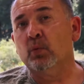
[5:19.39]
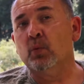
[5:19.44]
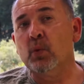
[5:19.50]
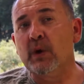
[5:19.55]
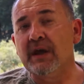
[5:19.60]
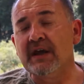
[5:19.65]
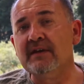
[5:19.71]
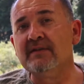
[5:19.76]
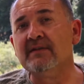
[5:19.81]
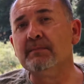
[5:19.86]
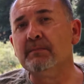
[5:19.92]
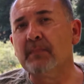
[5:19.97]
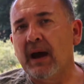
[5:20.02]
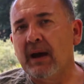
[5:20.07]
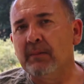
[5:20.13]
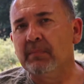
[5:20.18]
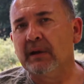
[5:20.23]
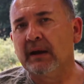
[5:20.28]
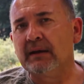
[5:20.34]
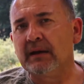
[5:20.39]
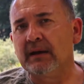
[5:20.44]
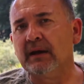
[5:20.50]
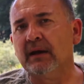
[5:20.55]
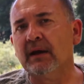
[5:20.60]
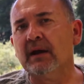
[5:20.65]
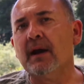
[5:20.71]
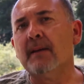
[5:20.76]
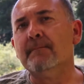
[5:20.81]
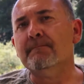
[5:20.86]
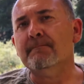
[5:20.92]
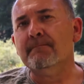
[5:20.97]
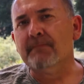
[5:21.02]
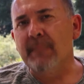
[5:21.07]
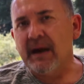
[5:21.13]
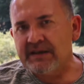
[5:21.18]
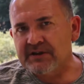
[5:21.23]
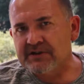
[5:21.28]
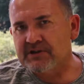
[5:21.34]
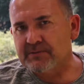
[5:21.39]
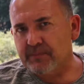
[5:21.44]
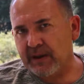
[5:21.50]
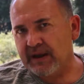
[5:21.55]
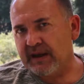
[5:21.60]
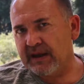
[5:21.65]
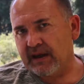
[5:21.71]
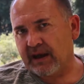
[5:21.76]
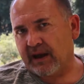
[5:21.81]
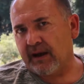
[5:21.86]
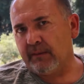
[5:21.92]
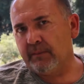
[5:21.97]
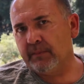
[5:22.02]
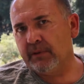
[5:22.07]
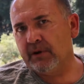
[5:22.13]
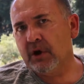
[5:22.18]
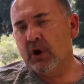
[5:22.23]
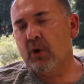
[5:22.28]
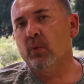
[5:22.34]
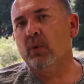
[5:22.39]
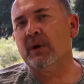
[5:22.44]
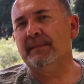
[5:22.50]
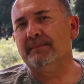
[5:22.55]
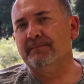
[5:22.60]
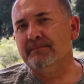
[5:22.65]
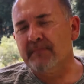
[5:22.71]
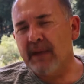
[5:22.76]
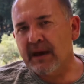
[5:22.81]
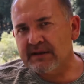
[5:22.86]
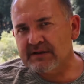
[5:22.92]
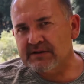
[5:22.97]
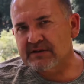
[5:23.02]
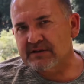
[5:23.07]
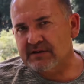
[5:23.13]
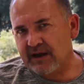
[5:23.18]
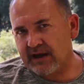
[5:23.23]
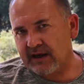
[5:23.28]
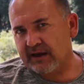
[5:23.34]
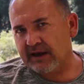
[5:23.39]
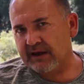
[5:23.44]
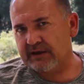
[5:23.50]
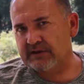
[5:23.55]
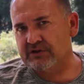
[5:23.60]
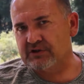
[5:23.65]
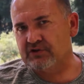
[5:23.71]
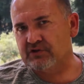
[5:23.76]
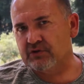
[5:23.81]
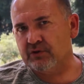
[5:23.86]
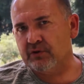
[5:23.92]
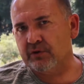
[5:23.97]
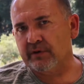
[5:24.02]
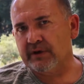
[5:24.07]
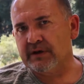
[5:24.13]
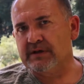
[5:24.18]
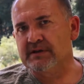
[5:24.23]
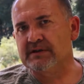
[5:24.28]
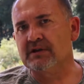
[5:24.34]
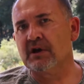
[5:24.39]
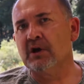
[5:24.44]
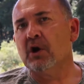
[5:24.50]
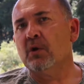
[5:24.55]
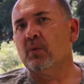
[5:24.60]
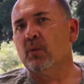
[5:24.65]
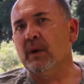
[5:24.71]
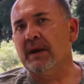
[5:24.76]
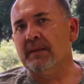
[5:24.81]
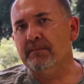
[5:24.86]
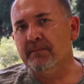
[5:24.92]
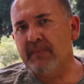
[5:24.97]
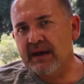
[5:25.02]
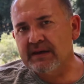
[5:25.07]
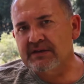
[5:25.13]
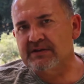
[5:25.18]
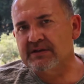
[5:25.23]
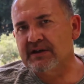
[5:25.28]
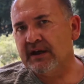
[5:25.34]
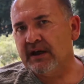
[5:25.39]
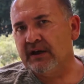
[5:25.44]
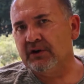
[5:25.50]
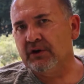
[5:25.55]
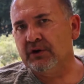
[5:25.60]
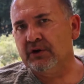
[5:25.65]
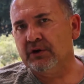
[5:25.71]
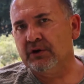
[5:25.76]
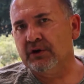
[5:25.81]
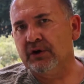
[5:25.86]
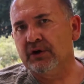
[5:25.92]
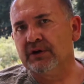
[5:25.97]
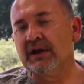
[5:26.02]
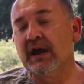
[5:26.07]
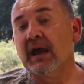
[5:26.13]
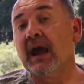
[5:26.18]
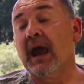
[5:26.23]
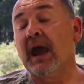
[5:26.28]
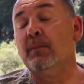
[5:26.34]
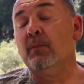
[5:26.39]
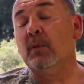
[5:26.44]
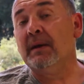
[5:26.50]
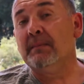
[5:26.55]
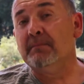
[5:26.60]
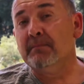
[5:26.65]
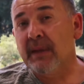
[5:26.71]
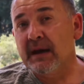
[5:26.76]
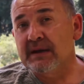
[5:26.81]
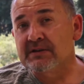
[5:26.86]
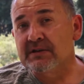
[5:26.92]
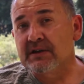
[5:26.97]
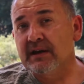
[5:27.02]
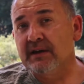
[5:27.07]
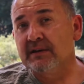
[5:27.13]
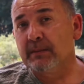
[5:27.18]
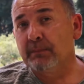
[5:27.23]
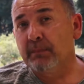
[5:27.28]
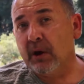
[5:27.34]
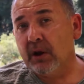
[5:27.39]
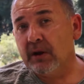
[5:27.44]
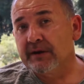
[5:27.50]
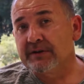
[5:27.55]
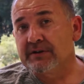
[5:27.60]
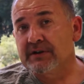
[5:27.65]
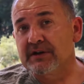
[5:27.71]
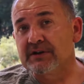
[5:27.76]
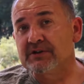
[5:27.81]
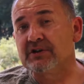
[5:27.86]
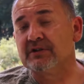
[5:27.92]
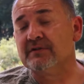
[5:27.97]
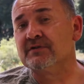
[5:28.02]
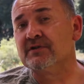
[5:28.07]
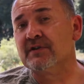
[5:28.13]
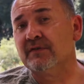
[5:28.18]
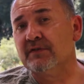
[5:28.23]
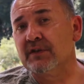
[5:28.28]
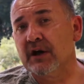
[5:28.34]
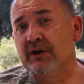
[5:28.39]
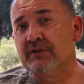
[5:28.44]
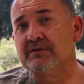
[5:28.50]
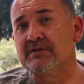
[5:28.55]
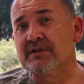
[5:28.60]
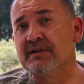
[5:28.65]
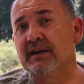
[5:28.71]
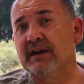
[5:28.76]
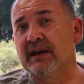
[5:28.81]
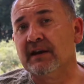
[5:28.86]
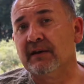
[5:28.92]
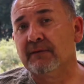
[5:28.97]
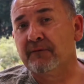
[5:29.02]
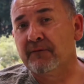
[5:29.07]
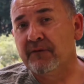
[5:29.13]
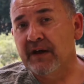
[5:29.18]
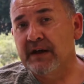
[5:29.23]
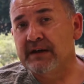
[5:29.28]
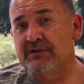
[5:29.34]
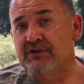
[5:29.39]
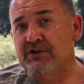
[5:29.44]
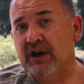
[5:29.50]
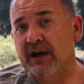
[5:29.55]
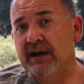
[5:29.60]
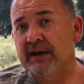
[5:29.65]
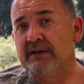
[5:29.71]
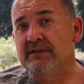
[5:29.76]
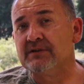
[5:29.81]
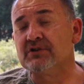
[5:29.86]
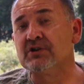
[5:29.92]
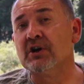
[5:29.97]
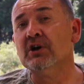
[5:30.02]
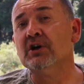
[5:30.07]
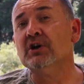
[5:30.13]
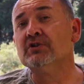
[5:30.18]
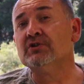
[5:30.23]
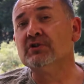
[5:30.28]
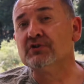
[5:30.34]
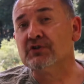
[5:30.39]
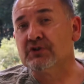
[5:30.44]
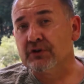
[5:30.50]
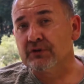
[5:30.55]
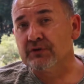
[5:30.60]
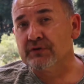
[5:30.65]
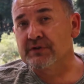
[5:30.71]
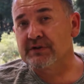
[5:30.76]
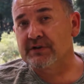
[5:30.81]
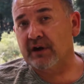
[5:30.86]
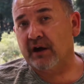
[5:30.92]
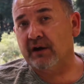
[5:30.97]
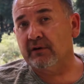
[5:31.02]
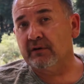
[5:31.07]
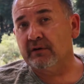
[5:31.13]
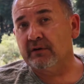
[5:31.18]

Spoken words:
We, the public, must speak up. We must tell our stories, we must get heard, and we must get the politicians and those that can affect change to do so.